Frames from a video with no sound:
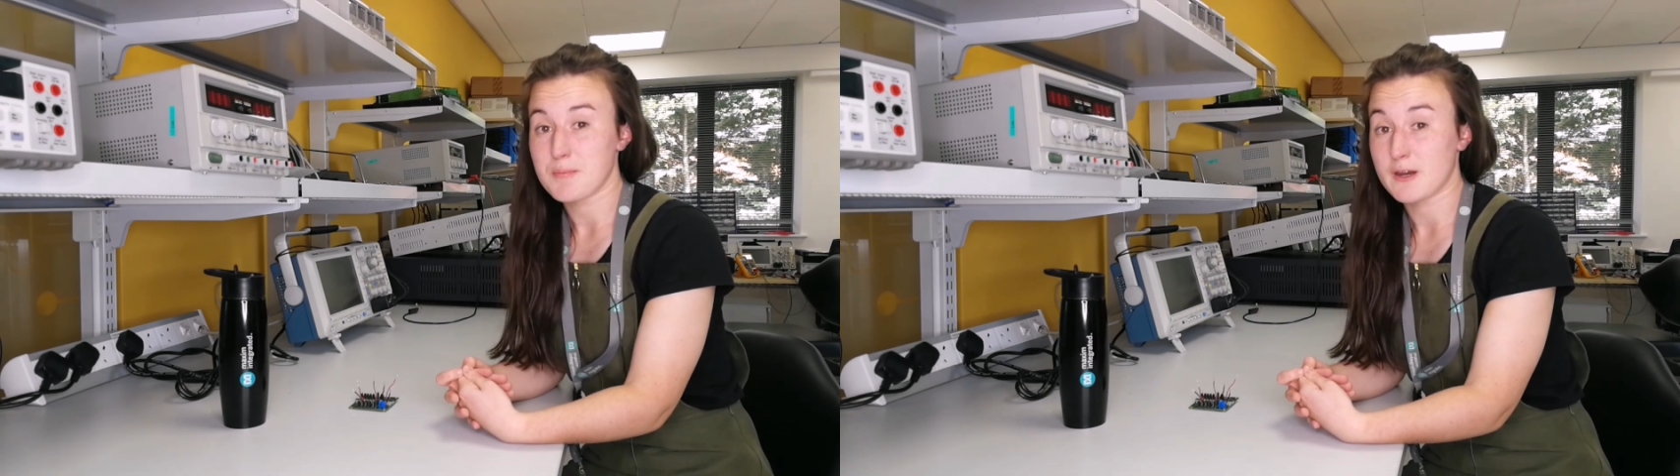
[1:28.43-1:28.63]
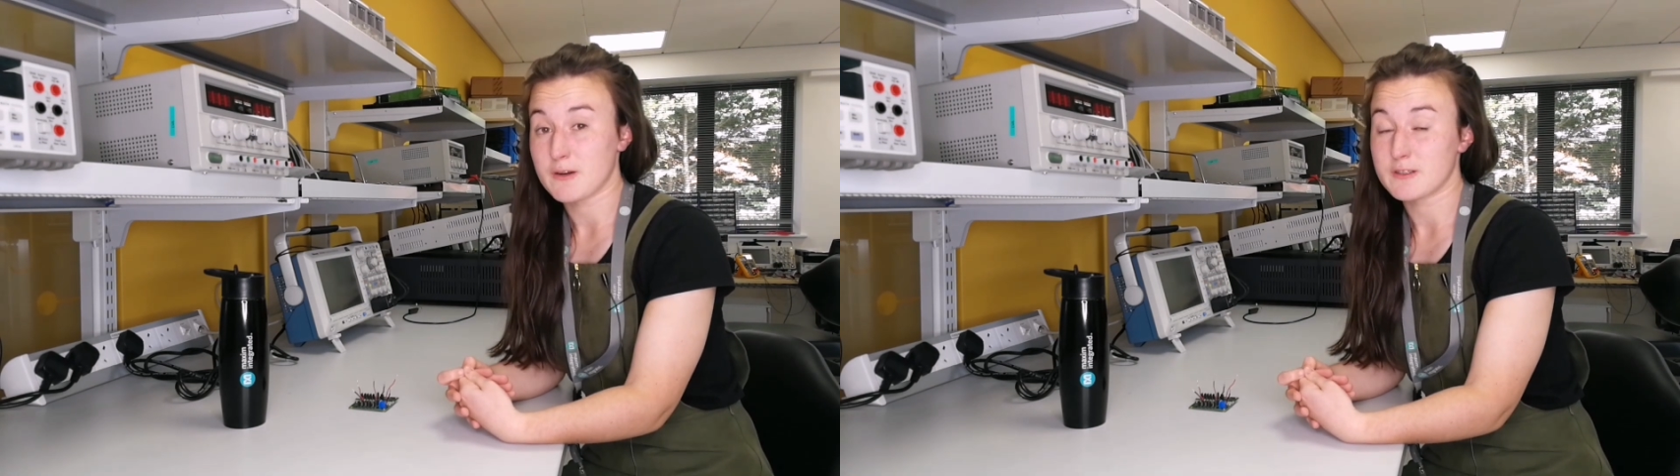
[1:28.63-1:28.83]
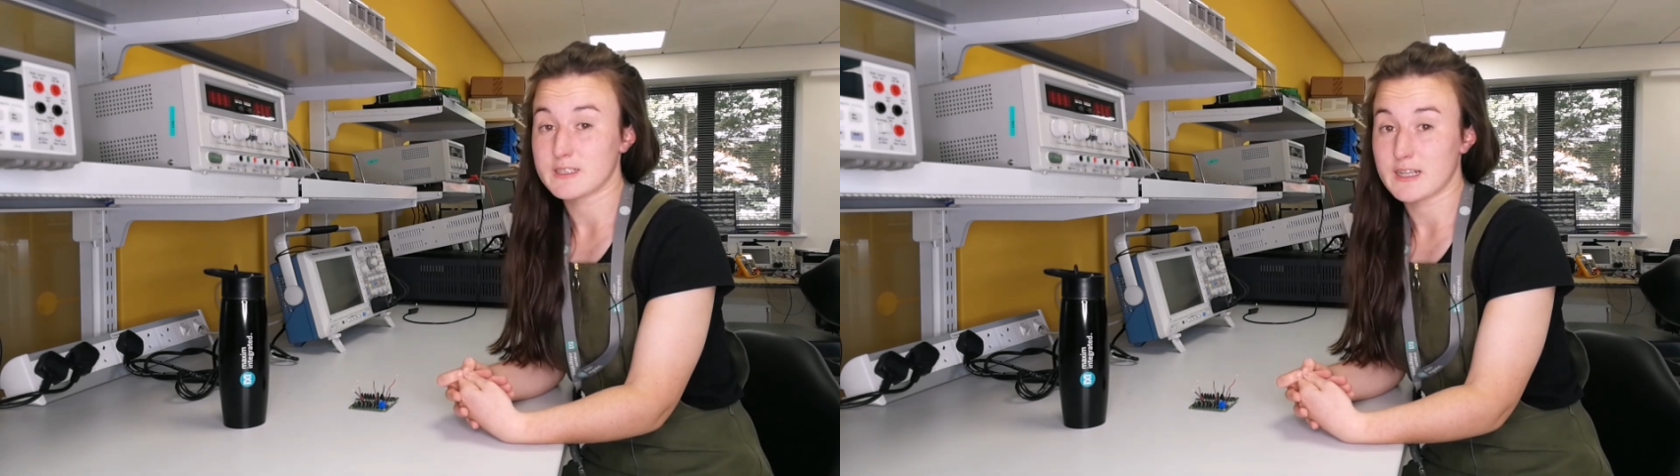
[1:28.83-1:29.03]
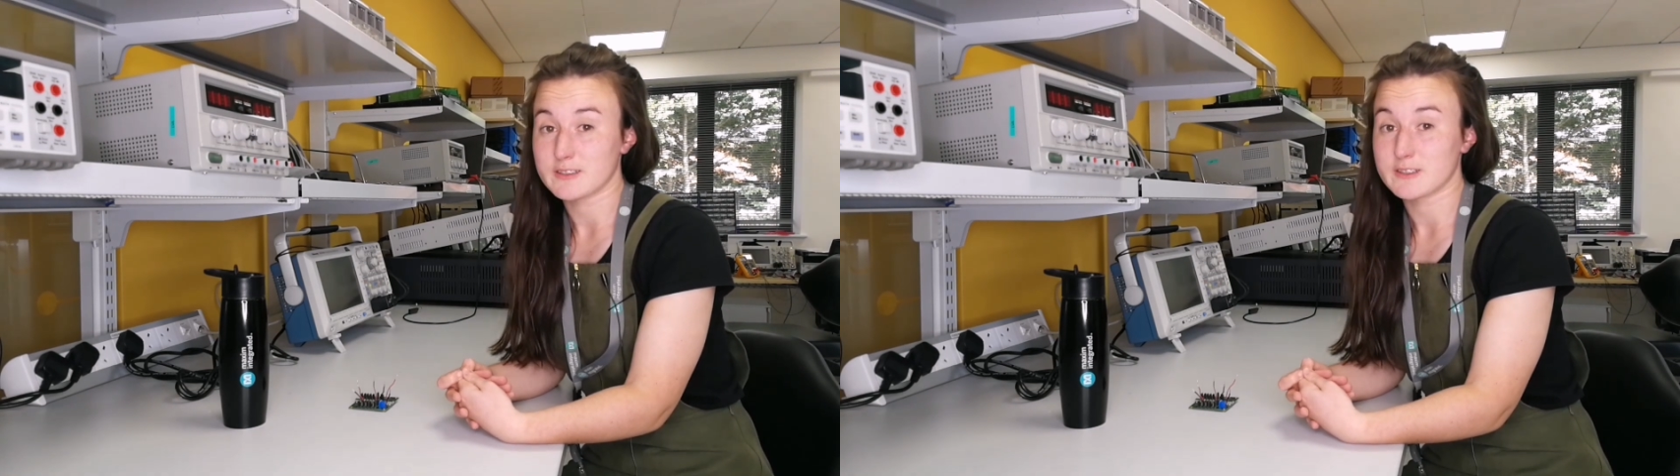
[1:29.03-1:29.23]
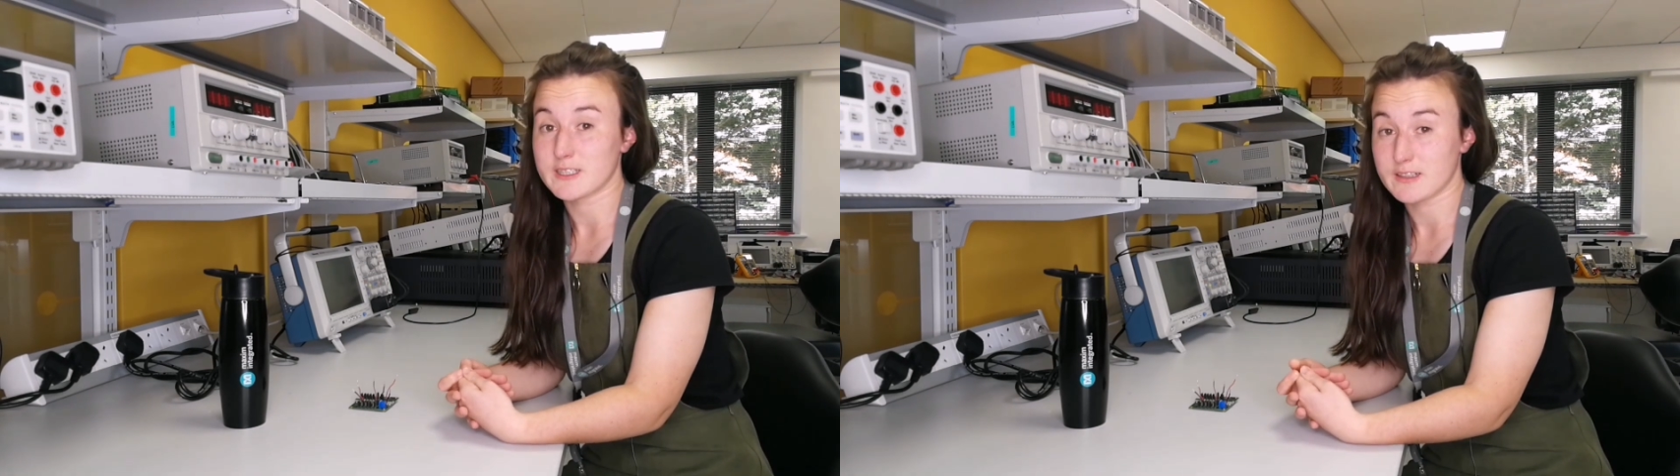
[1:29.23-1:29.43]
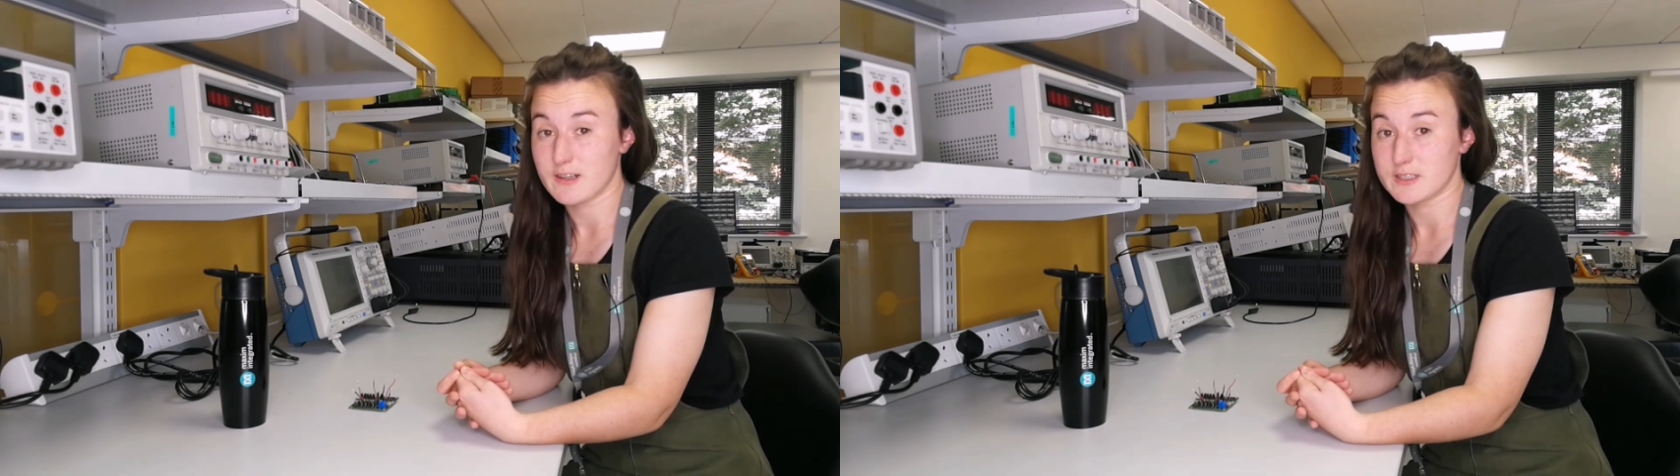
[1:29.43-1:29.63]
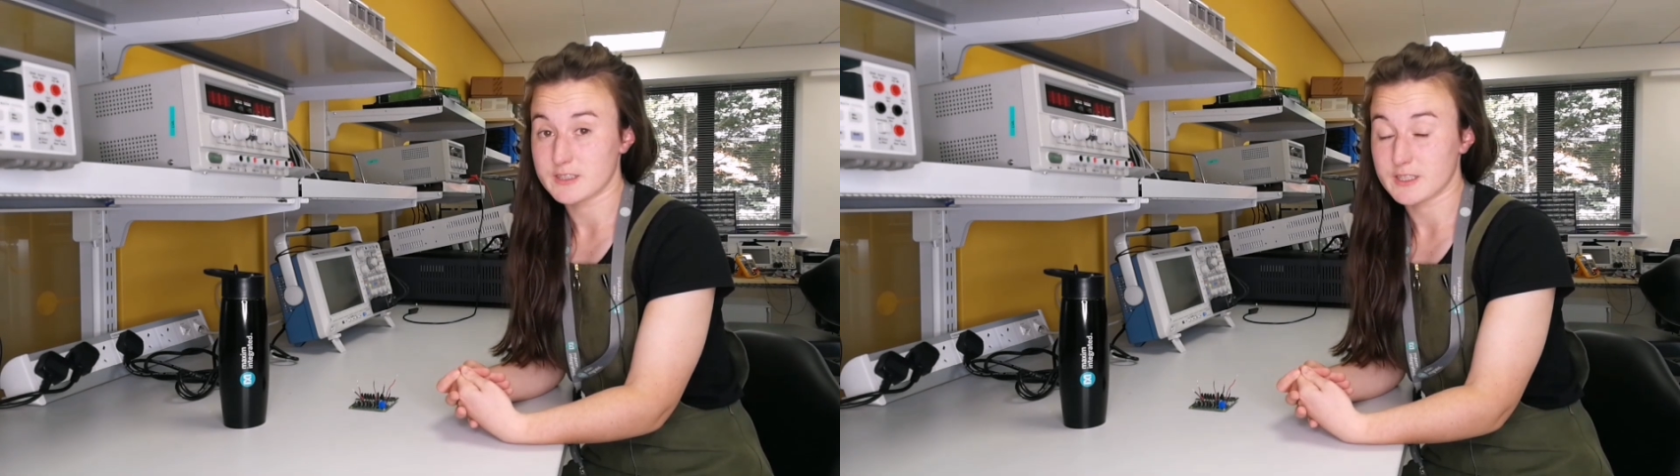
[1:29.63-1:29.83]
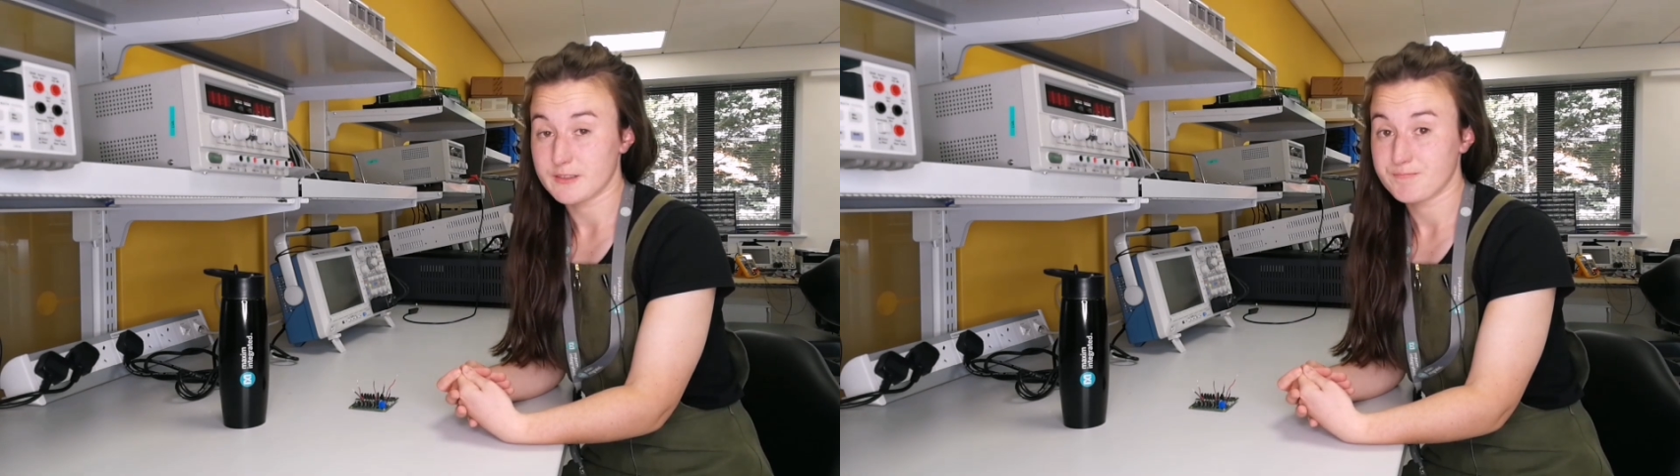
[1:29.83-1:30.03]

Power Selector technology.